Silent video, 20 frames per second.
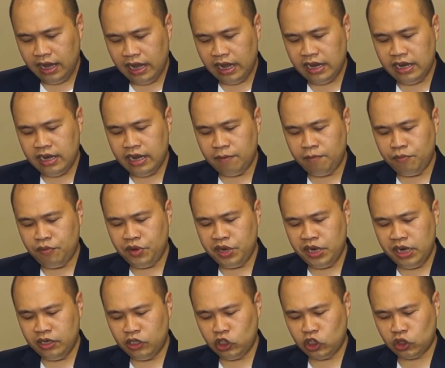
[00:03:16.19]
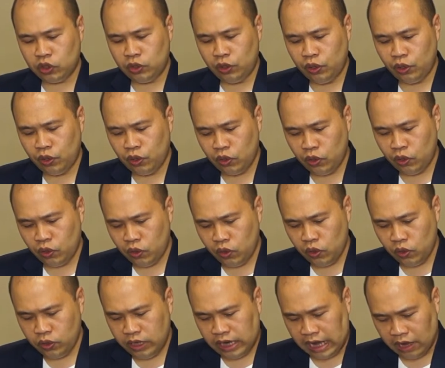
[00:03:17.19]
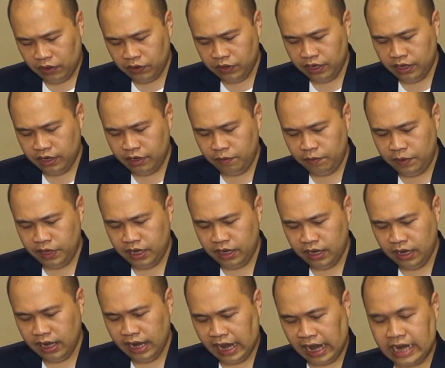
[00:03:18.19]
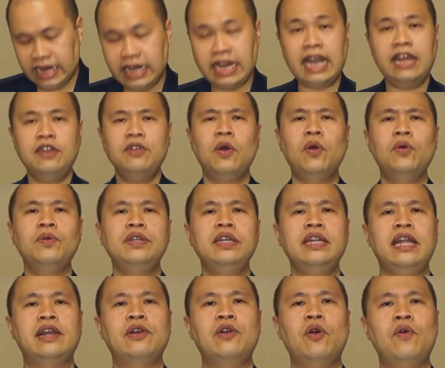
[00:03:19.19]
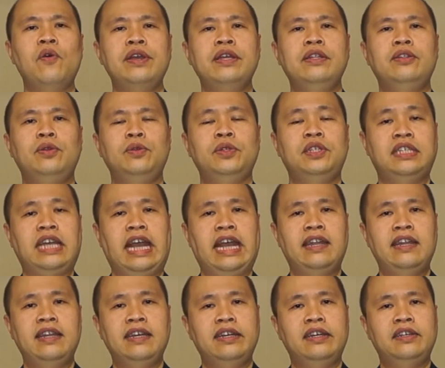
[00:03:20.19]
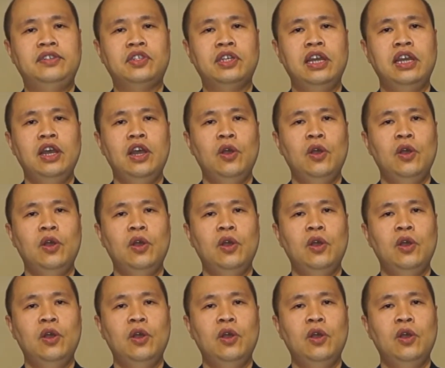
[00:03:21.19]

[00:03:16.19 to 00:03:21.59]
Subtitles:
and their breathing slow down a little bit, and then only they go into sadness,